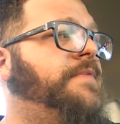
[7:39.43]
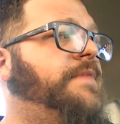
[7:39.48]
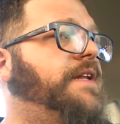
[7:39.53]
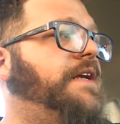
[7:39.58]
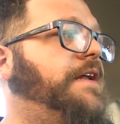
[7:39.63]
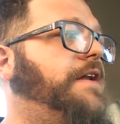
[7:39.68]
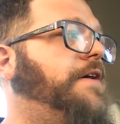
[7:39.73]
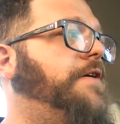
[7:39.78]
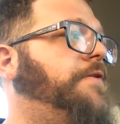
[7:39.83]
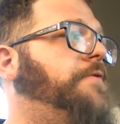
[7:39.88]

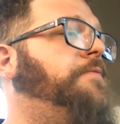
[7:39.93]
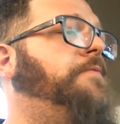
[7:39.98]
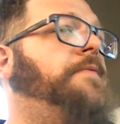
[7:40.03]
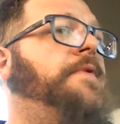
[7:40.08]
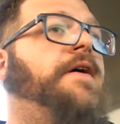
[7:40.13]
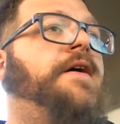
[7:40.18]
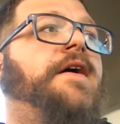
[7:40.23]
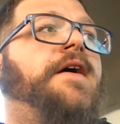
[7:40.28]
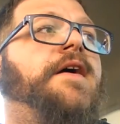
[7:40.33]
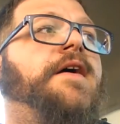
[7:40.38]

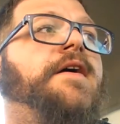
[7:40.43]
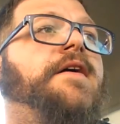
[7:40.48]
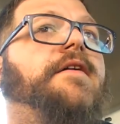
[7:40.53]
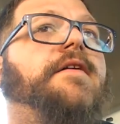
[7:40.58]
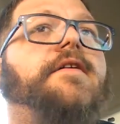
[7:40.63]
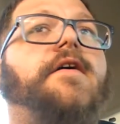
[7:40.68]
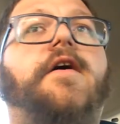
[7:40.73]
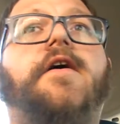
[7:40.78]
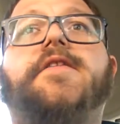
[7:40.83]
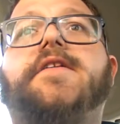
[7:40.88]

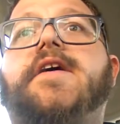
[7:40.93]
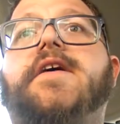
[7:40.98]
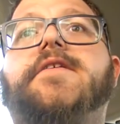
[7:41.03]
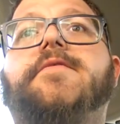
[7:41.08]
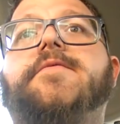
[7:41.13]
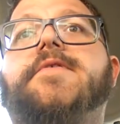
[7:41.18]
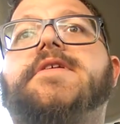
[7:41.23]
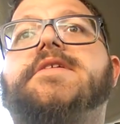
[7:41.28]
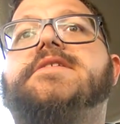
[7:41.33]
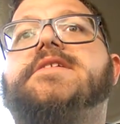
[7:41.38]
the other
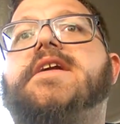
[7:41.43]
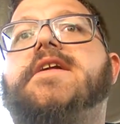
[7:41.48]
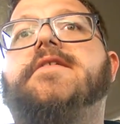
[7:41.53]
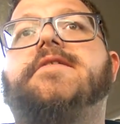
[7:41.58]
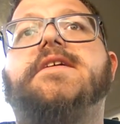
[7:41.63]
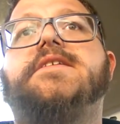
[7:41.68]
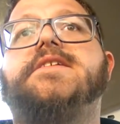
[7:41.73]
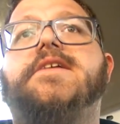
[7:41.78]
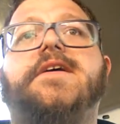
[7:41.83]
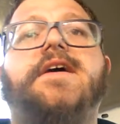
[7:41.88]
ones,
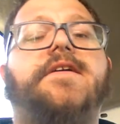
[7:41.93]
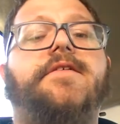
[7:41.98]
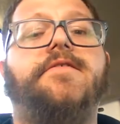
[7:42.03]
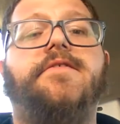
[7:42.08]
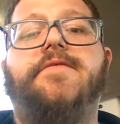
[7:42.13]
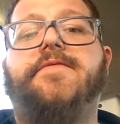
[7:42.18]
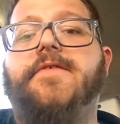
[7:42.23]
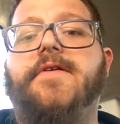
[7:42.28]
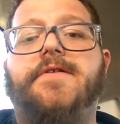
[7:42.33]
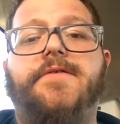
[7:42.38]
they tell you how to do
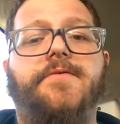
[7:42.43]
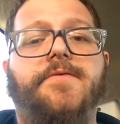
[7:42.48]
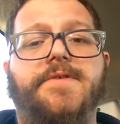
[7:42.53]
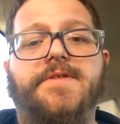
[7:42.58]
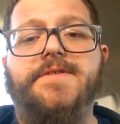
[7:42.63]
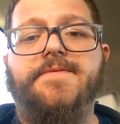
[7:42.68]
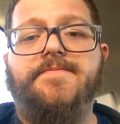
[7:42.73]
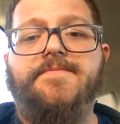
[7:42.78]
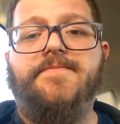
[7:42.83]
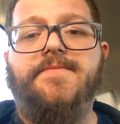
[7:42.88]
the front
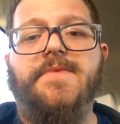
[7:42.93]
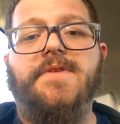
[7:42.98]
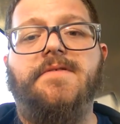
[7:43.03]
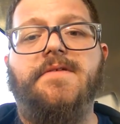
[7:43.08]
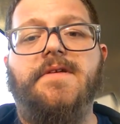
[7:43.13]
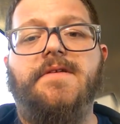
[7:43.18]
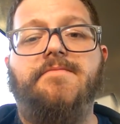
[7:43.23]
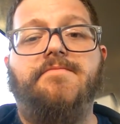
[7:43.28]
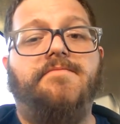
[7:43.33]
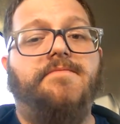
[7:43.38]
doors.
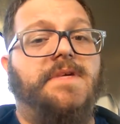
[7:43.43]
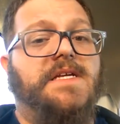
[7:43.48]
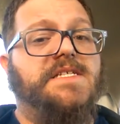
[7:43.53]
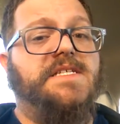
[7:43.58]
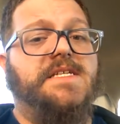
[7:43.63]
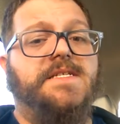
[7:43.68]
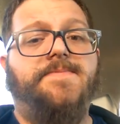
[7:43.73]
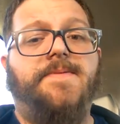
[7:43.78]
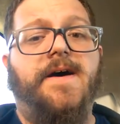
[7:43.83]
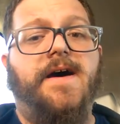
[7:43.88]

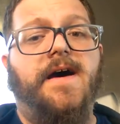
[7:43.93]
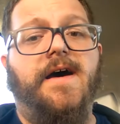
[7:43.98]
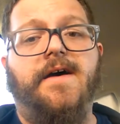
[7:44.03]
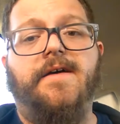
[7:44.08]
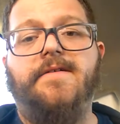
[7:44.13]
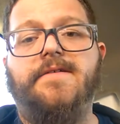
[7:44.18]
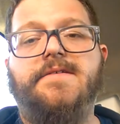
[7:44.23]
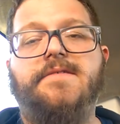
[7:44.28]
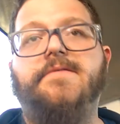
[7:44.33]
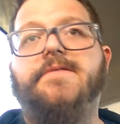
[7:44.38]
Easy as
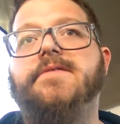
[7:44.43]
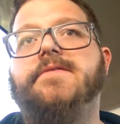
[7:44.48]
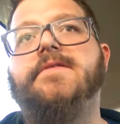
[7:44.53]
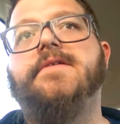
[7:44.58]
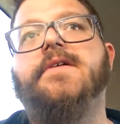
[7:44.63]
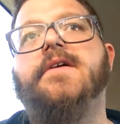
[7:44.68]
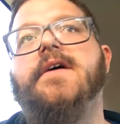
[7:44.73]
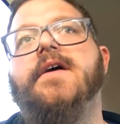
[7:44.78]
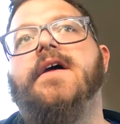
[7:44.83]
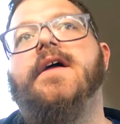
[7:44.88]
pie.
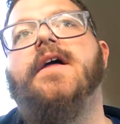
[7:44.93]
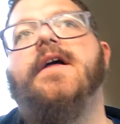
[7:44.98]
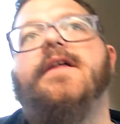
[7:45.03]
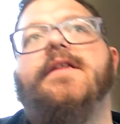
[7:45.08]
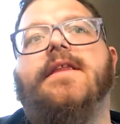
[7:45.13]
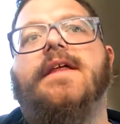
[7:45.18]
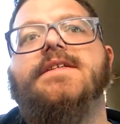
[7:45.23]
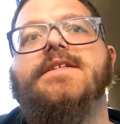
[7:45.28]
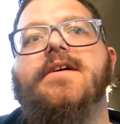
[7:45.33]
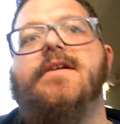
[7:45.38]

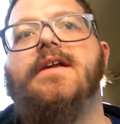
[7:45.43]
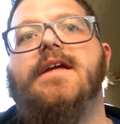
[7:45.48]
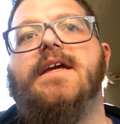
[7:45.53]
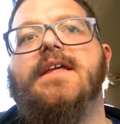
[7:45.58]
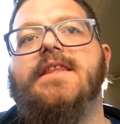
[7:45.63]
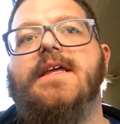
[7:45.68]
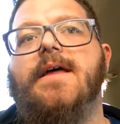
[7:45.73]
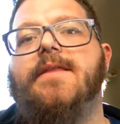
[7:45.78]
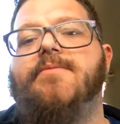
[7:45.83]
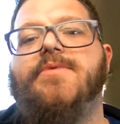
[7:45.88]
They tell you to
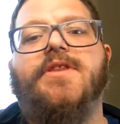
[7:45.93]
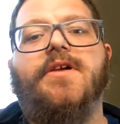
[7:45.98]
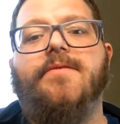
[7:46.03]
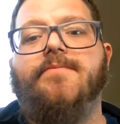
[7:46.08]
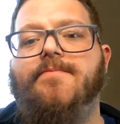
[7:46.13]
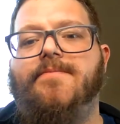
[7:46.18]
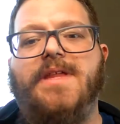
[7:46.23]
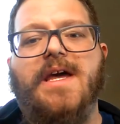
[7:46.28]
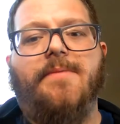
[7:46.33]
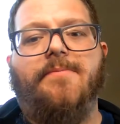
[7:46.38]
get
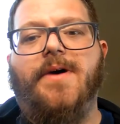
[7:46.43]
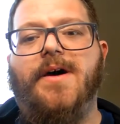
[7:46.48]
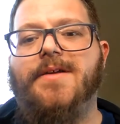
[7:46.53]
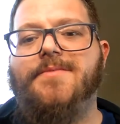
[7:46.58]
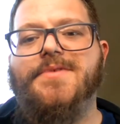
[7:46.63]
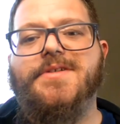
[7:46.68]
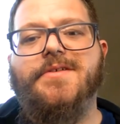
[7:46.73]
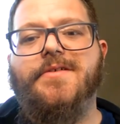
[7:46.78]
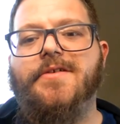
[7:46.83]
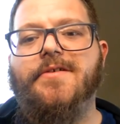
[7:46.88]
that bottom
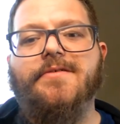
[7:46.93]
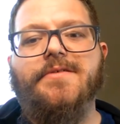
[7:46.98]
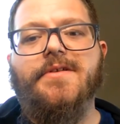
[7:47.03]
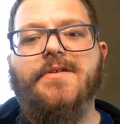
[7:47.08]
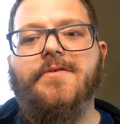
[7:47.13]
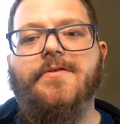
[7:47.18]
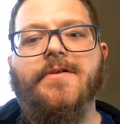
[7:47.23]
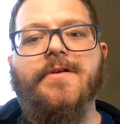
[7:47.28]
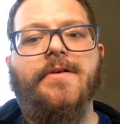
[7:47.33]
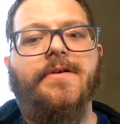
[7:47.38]
screw in the
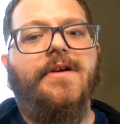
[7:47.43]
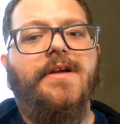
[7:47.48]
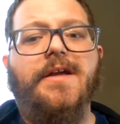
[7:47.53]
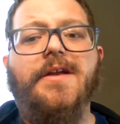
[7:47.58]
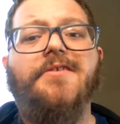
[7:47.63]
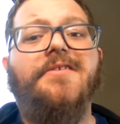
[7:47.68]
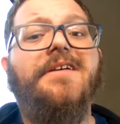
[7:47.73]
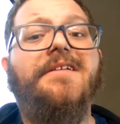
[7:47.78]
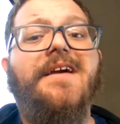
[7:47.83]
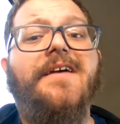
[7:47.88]
door. You
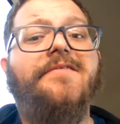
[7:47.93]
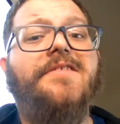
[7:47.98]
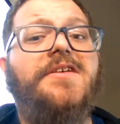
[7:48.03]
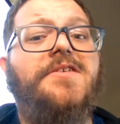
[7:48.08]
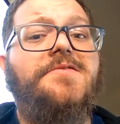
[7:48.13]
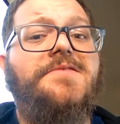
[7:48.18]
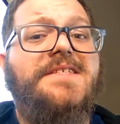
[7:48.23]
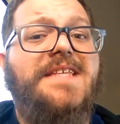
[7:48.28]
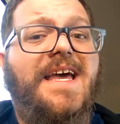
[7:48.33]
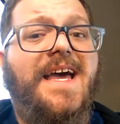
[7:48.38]
don't even have to
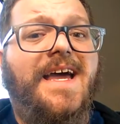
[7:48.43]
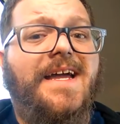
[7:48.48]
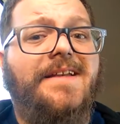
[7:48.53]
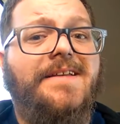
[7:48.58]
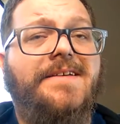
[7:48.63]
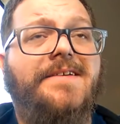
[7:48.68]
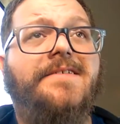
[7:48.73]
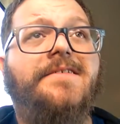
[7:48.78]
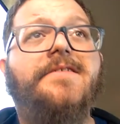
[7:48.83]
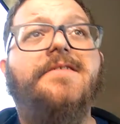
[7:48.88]
use that.
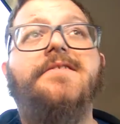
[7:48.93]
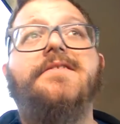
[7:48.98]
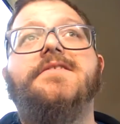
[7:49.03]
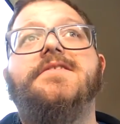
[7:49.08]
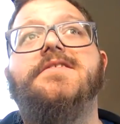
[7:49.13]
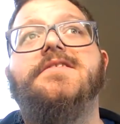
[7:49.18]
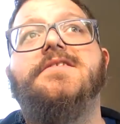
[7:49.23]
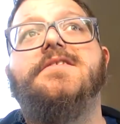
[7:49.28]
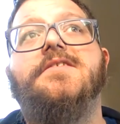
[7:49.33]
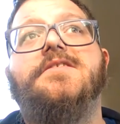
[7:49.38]

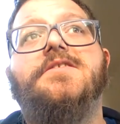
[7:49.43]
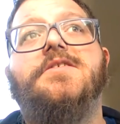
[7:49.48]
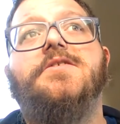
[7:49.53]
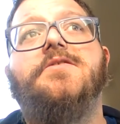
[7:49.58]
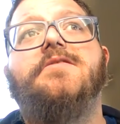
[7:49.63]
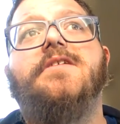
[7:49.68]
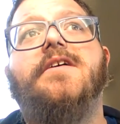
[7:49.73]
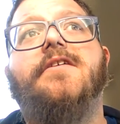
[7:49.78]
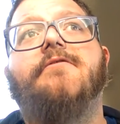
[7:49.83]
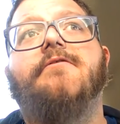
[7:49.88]
Just the
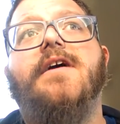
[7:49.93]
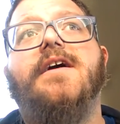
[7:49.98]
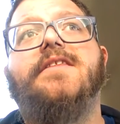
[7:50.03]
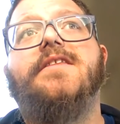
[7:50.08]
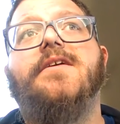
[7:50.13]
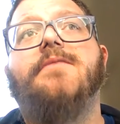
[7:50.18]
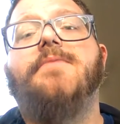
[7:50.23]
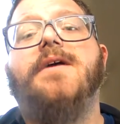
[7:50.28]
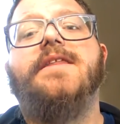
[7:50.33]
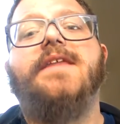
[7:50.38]
two that are right
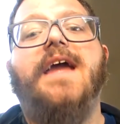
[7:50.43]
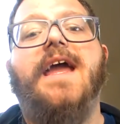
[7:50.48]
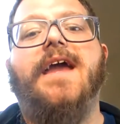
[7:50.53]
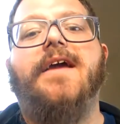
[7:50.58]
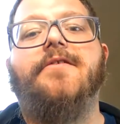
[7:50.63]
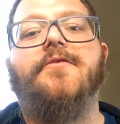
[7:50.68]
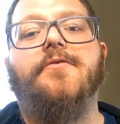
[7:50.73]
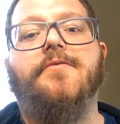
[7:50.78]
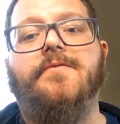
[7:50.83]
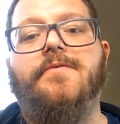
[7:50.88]
there by the
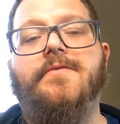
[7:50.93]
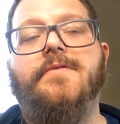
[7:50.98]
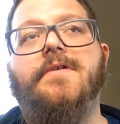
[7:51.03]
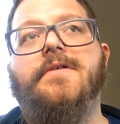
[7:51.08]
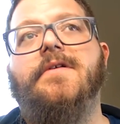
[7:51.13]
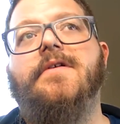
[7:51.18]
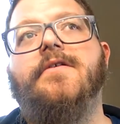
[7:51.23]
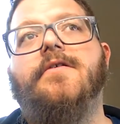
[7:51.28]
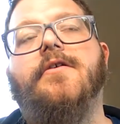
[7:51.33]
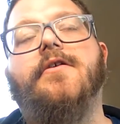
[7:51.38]
handle.
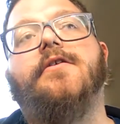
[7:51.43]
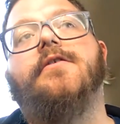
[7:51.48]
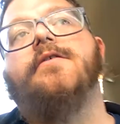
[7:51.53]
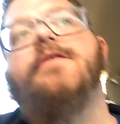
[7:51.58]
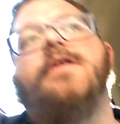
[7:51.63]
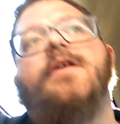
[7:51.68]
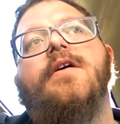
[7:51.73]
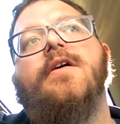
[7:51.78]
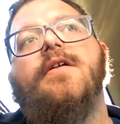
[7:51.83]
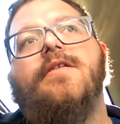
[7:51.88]
Or
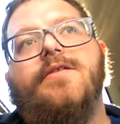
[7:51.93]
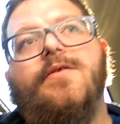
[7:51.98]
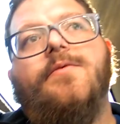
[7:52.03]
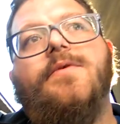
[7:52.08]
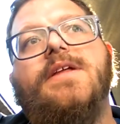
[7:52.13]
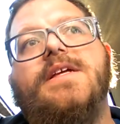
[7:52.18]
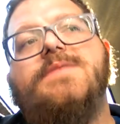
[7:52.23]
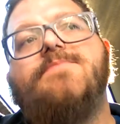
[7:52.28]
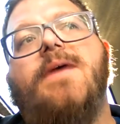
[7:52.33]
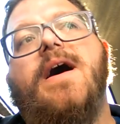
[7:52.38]
the one
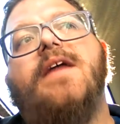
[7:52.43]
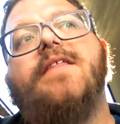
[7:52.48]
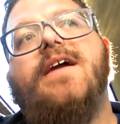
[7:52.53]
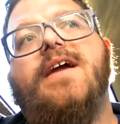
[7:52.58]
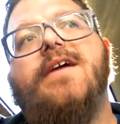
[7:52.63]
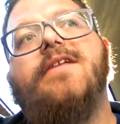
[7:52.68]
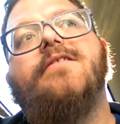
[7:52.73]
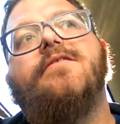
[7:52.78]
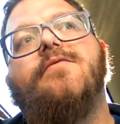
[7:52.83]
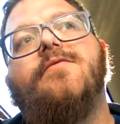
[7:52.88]
that's by the
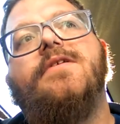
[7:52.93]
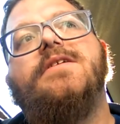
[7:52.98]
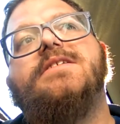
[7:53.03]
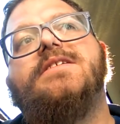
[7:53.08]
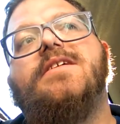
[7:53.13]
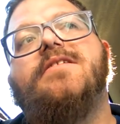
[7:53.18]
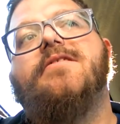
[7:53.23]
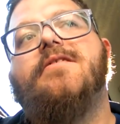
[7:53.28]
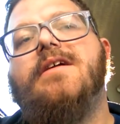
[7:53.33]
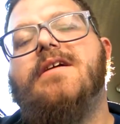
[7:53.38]
handle and one's
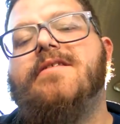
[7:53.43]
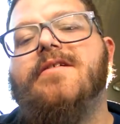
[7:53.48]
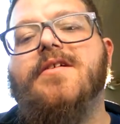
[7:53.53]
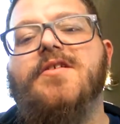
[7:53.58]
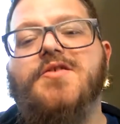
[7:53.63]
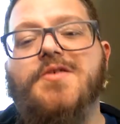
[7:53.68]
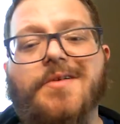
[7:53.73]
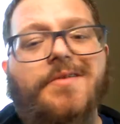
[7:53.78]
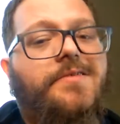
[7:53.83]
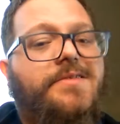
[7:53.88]
underneath the
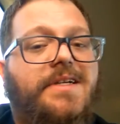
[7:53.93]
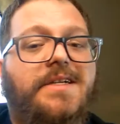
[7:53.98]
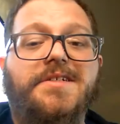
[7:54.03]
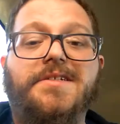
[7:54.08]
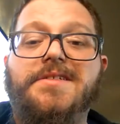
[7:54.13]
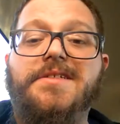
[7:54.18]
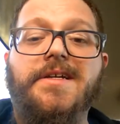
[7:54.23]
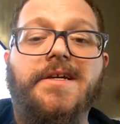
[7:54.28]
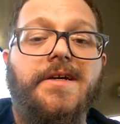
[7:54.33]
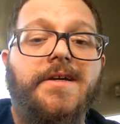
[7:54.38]
controls, I
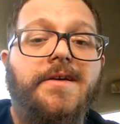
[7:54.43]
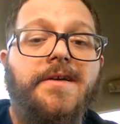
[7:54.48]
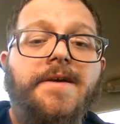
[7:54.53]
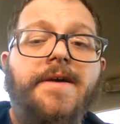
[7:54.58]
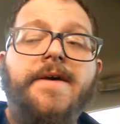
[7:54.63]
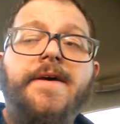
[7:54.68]
should say.